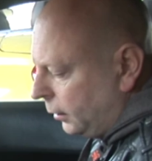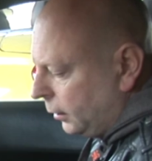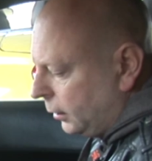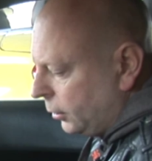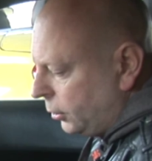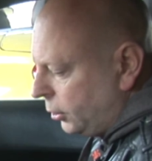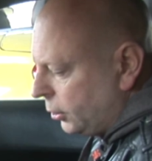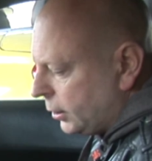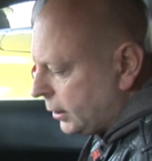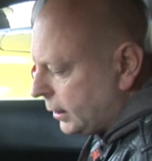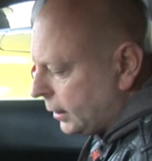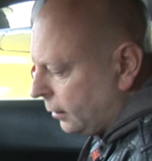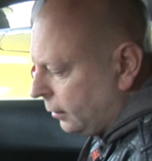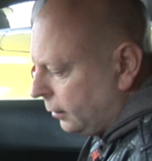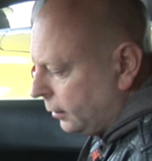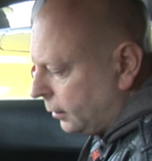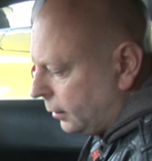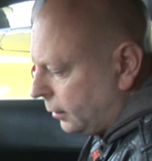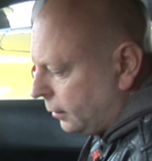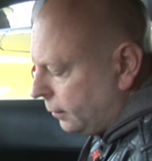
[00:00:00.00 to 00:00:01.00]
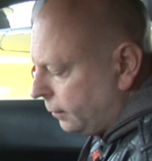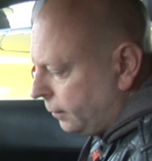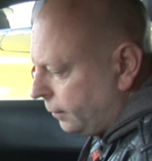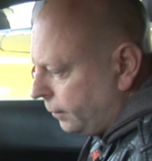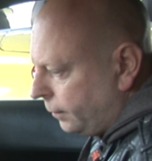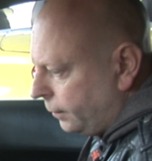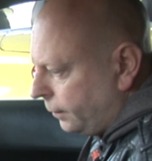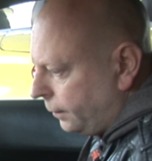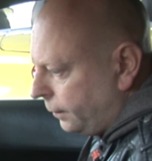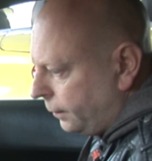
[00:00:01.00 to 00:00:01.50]
You can just tell that
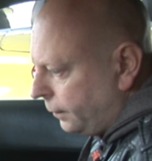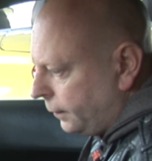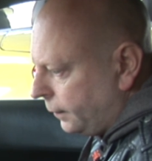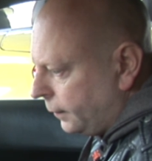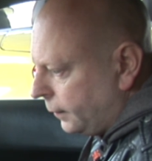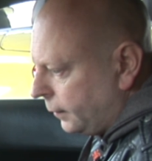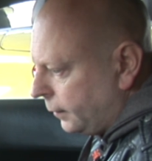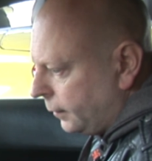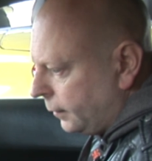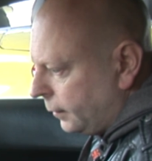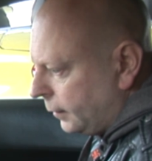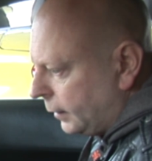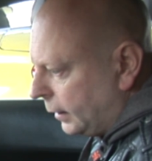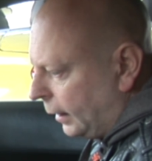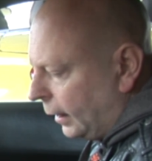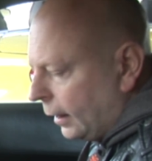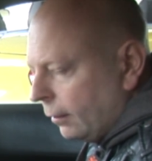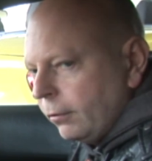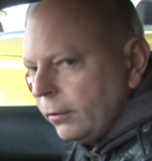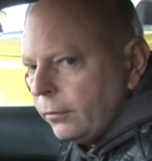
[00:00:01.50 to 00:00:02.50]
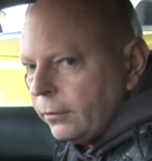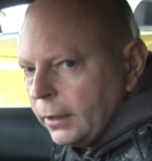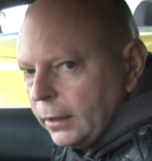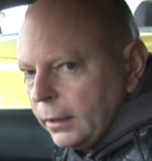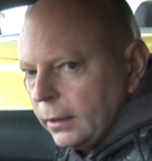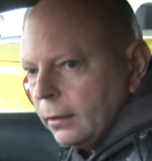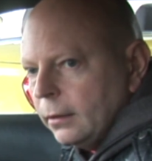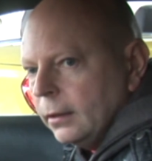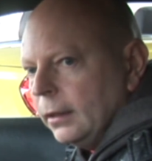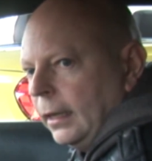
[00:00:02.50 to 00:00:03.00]

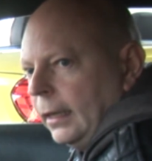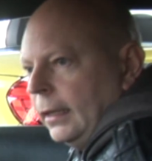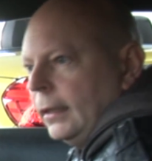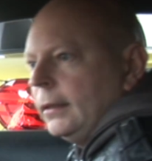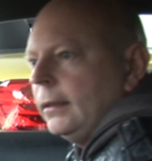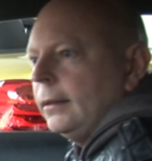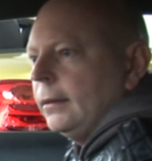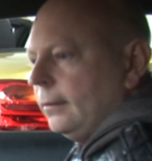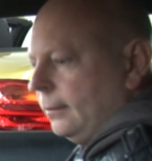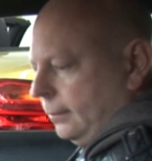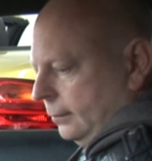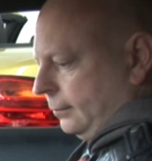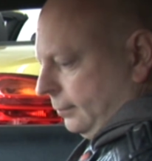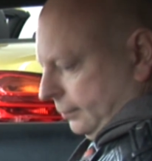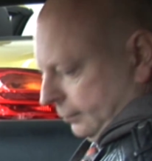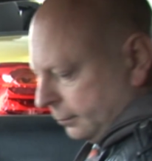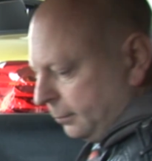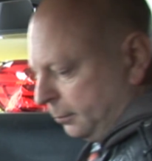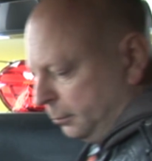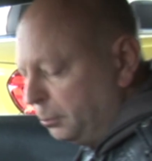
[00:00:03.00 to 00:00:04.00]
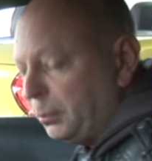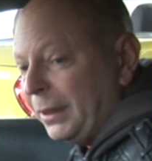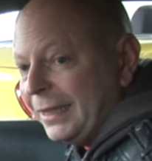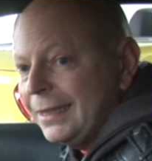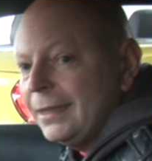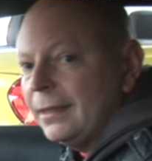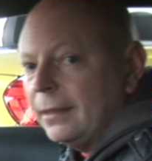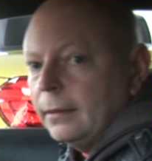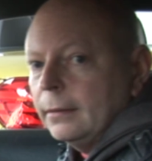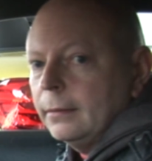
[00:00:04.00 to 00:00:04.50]
everything is
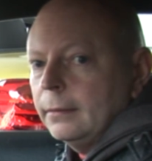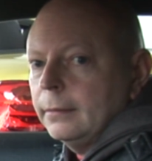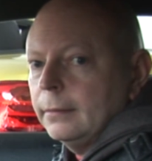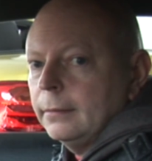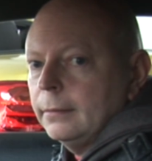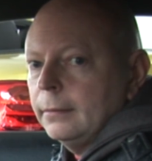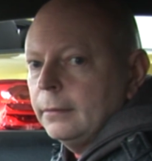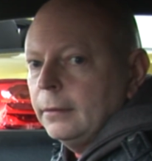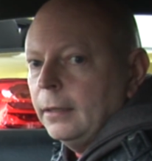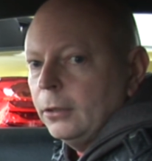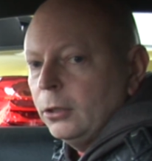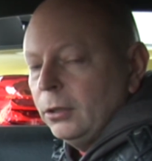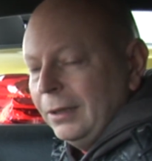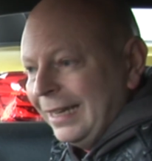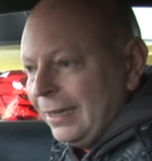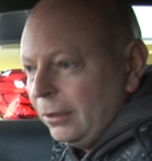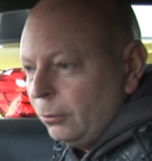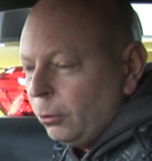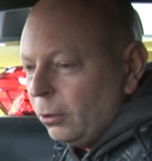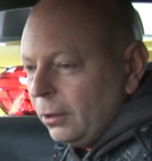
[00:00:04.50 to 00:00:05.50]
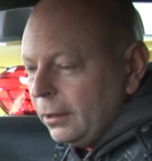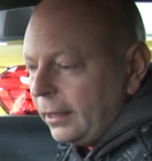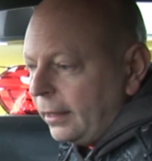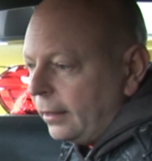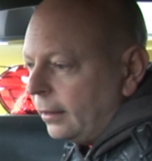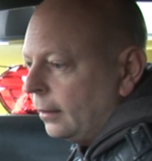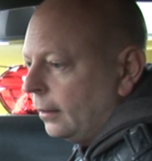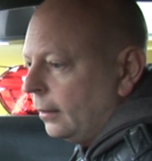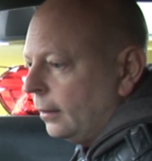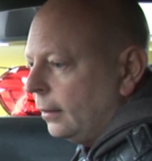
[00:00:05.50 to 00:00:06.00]
better in
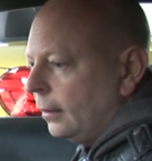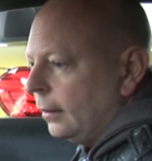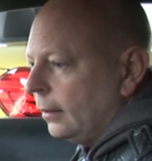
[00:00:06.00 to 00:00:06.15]
quality.